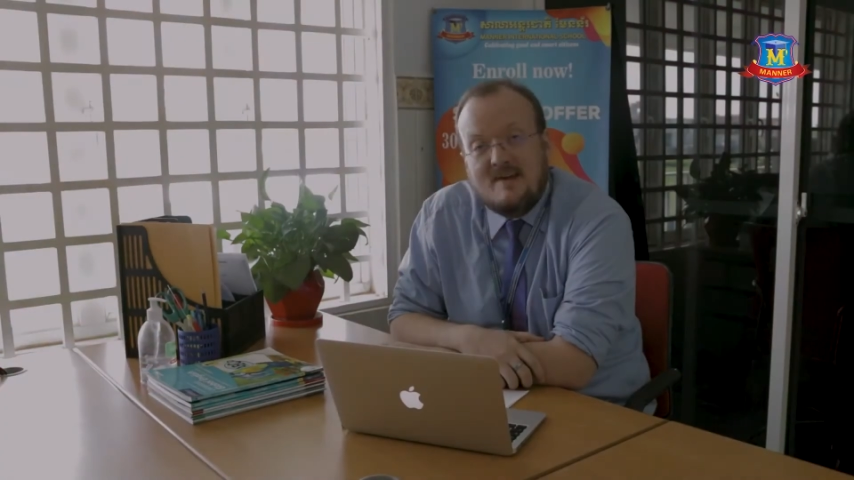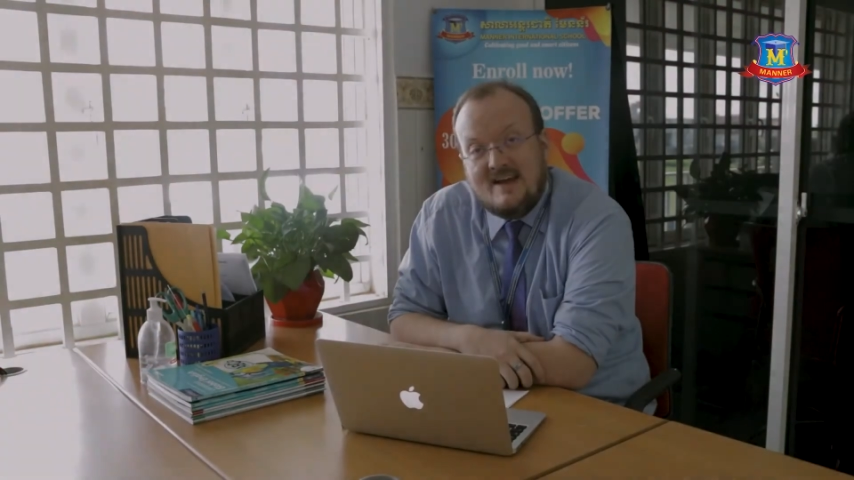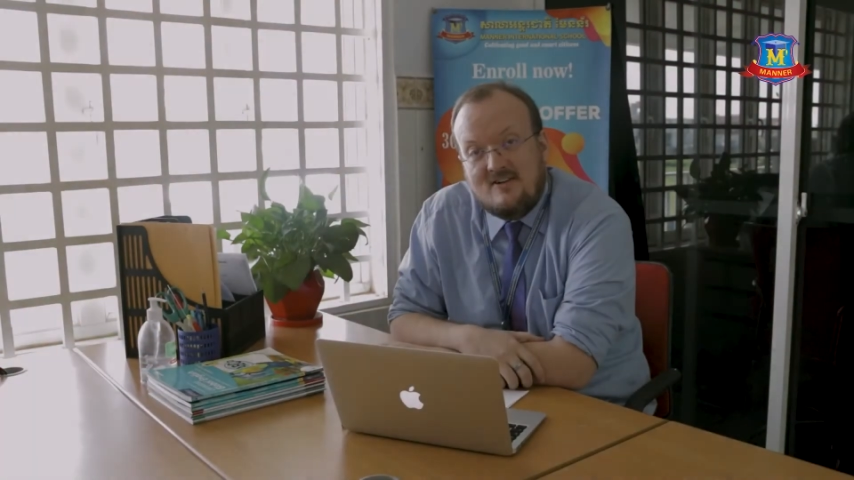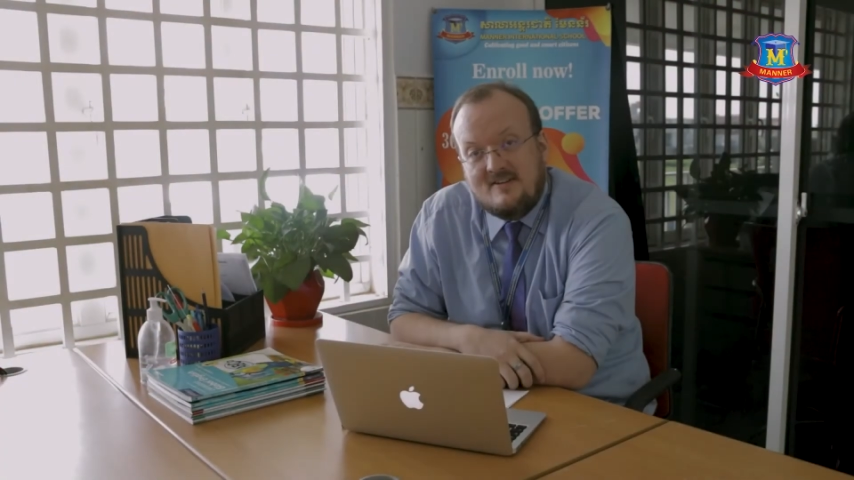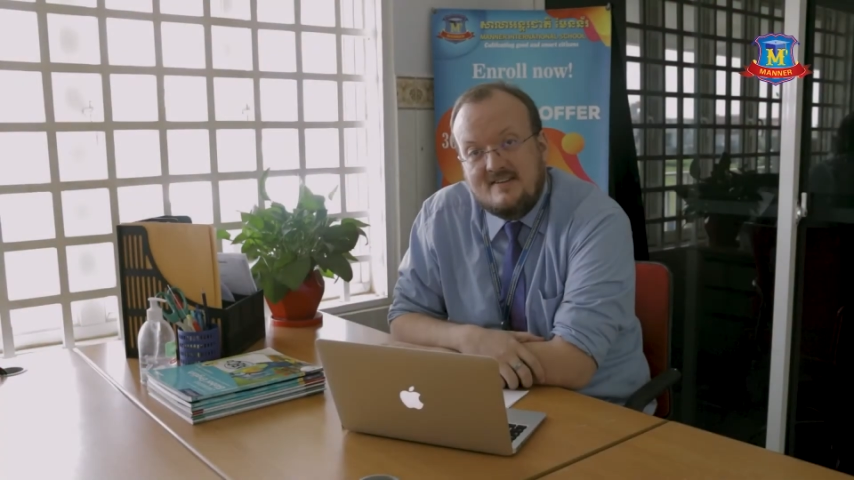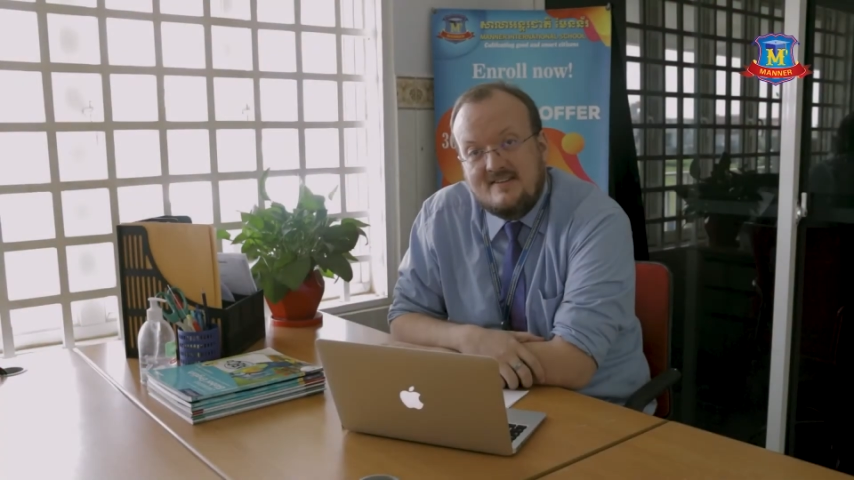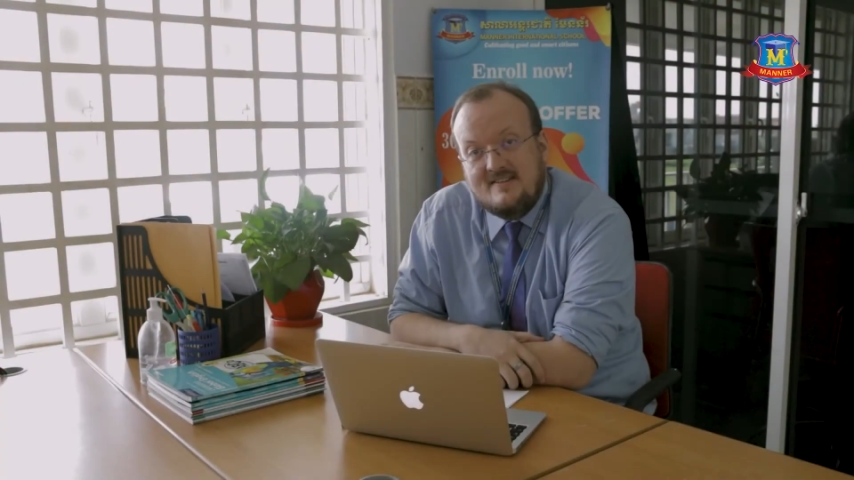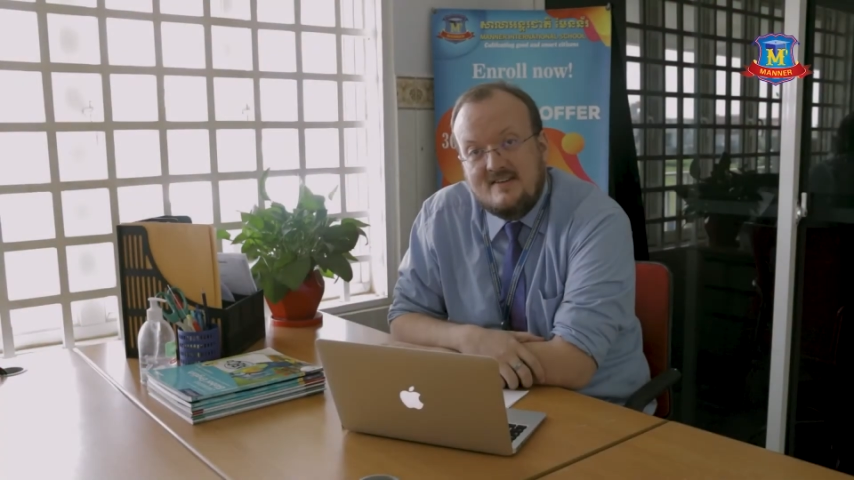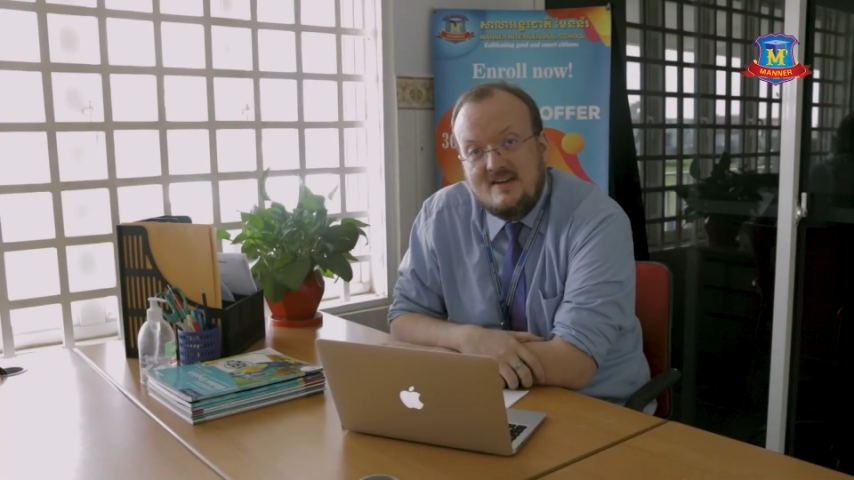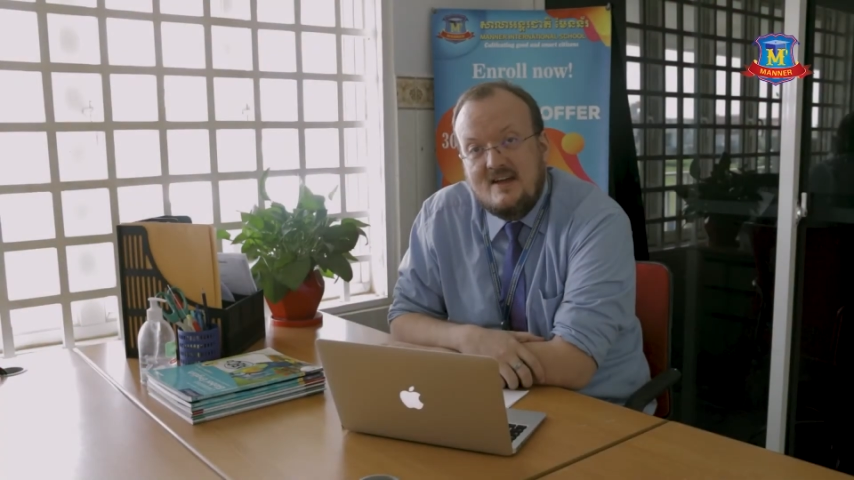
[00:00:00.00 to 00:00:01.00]
parents
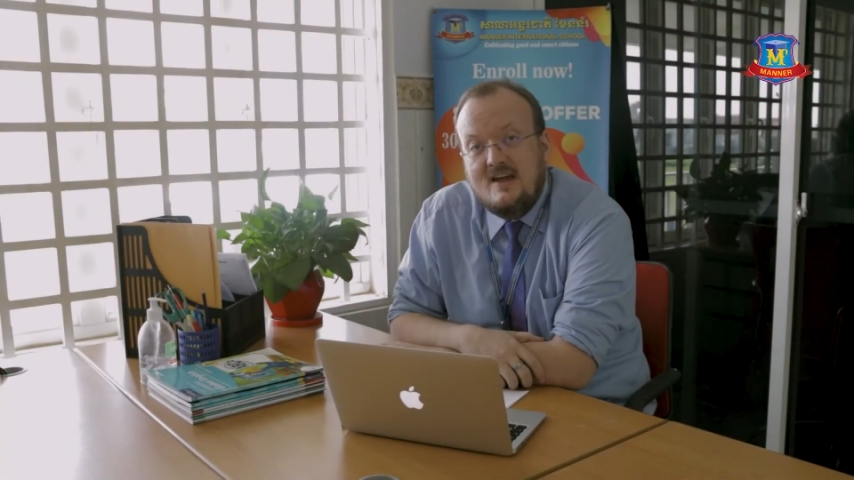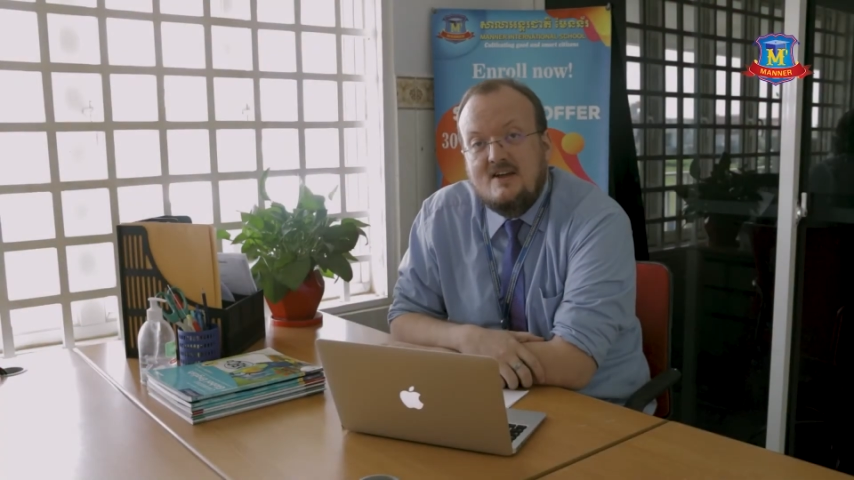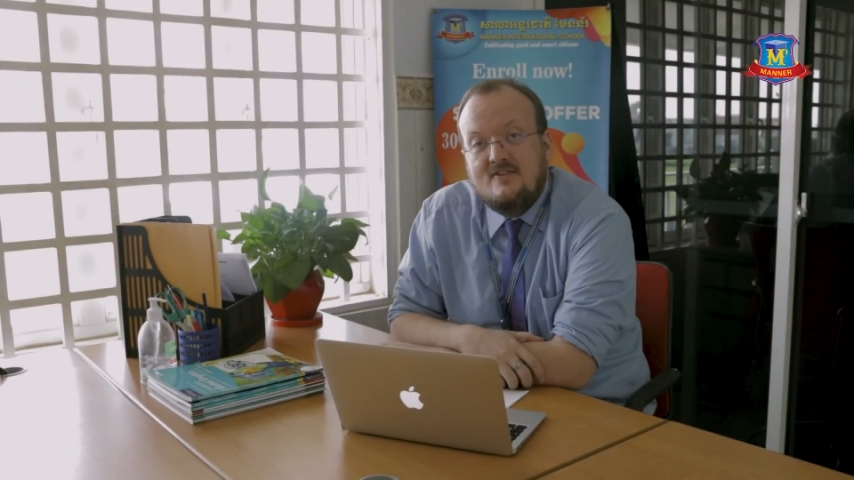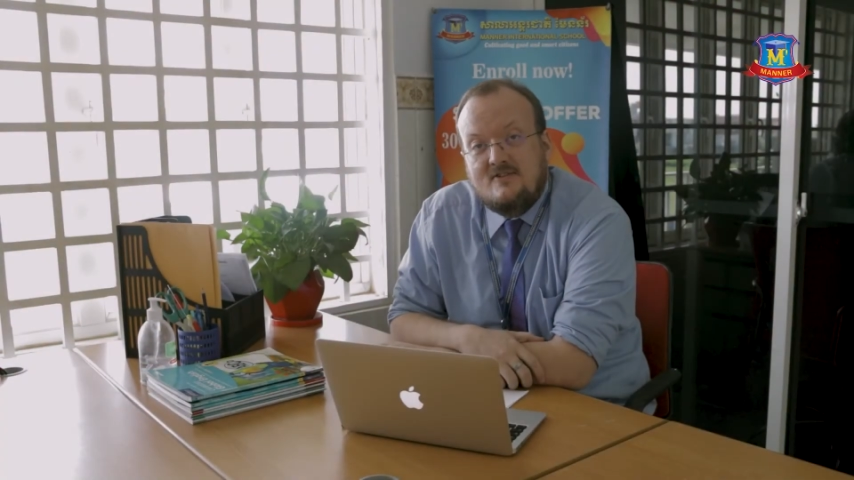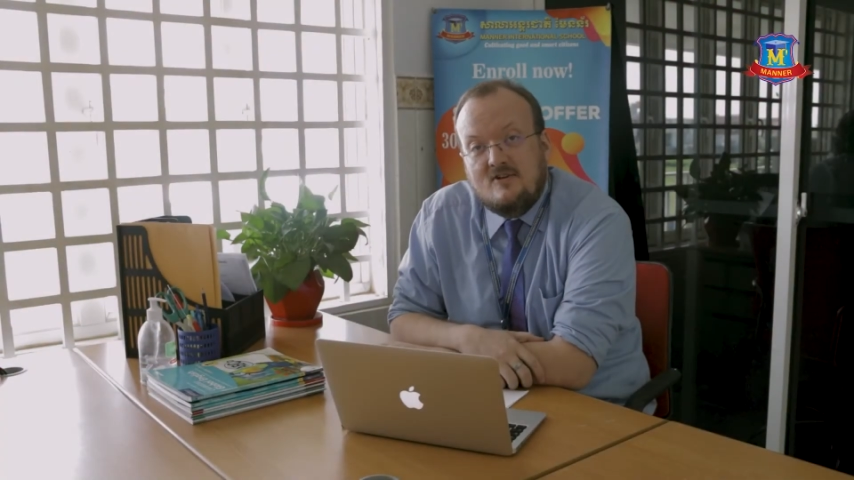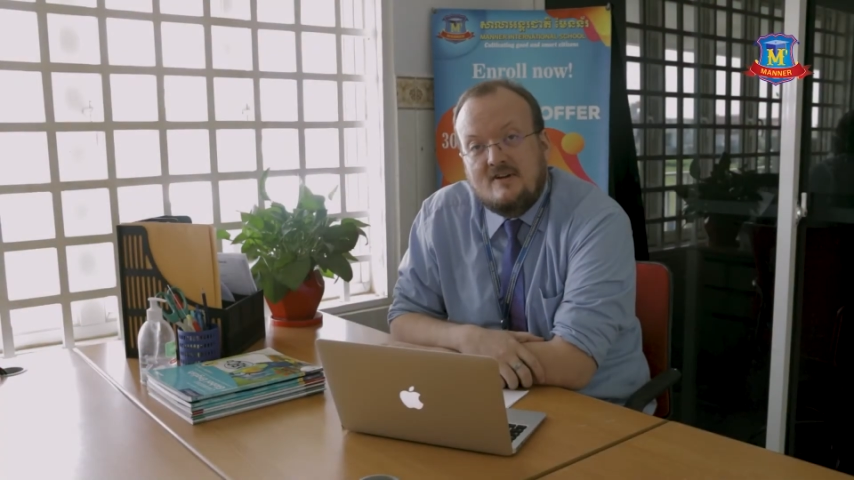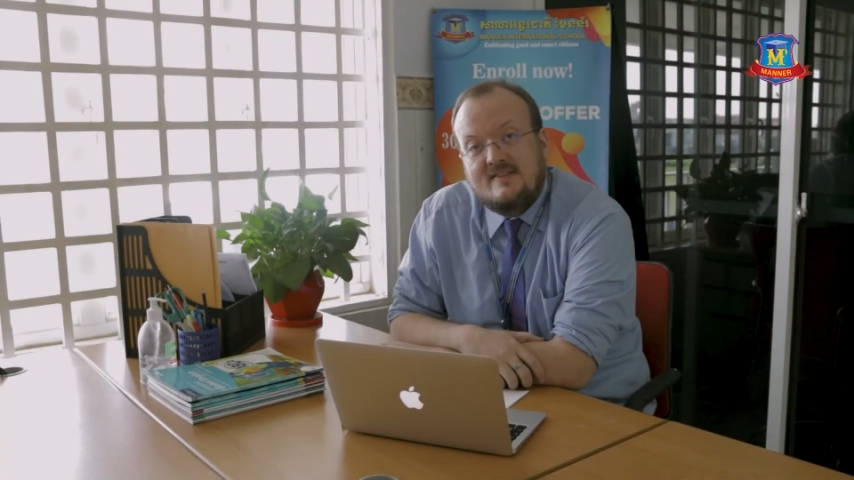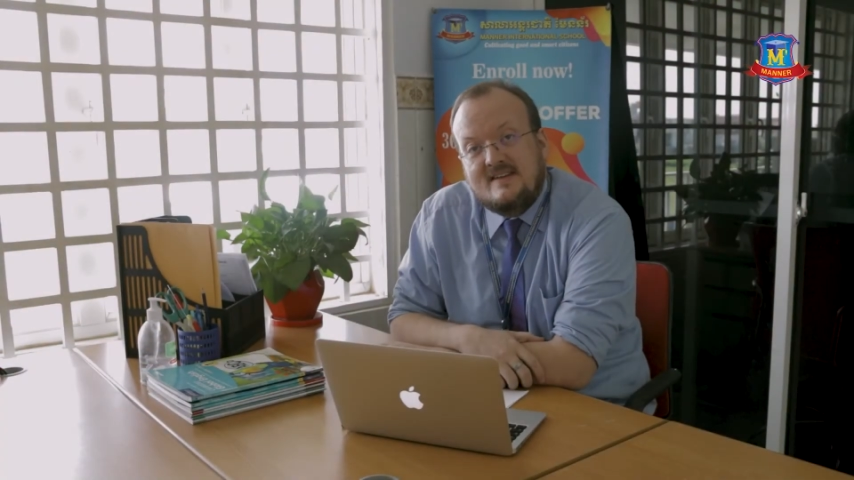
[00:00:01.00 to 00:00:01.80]
during